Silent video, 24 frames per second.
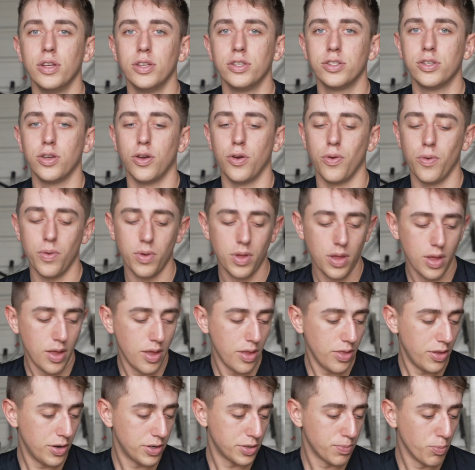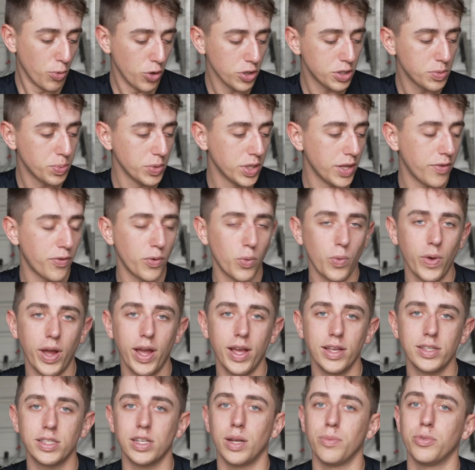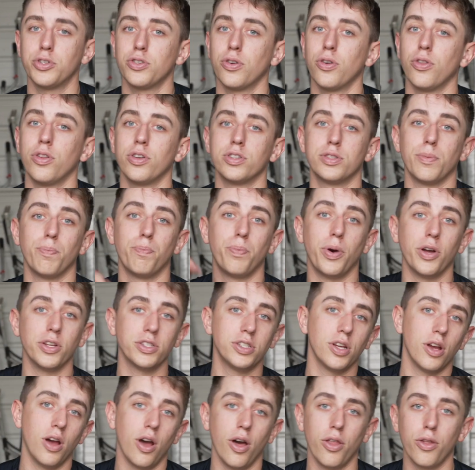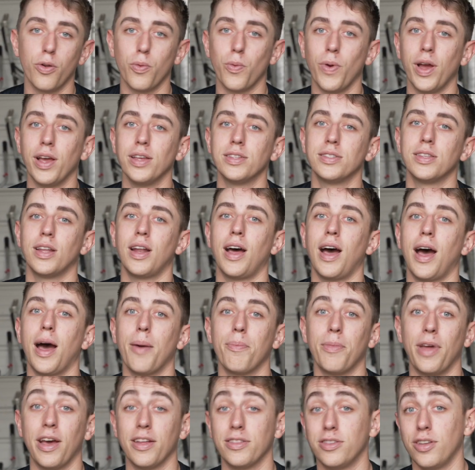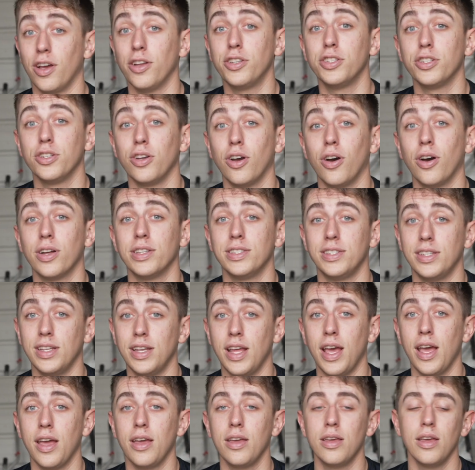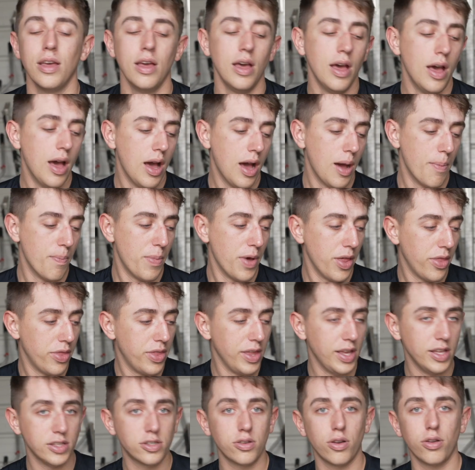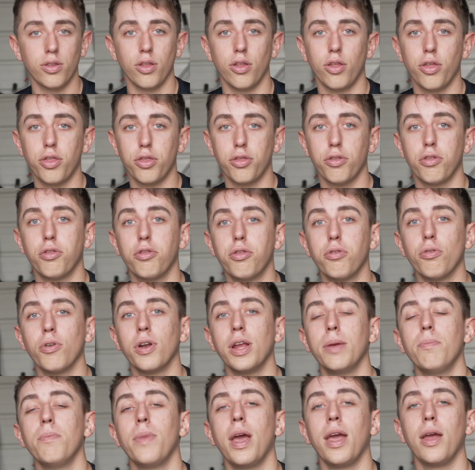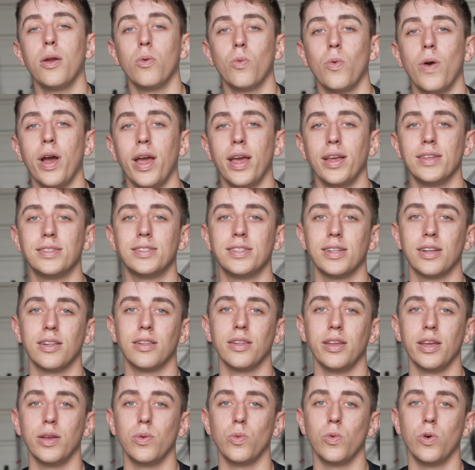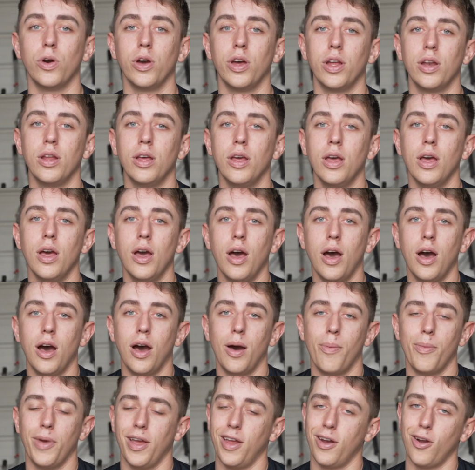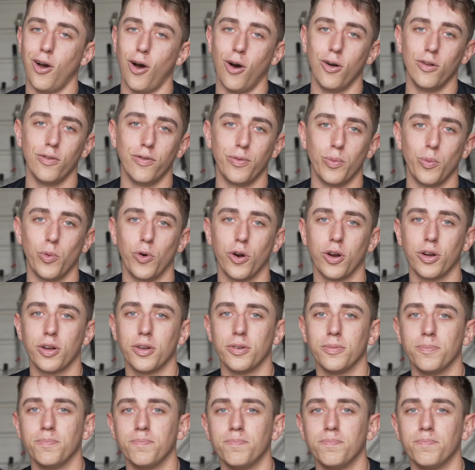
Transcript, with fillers: So there's multiple different ways, and I'm sure there's a bunch of other ways that I'm not touching on today, but these are the three main ways to clean wood, and all of them work.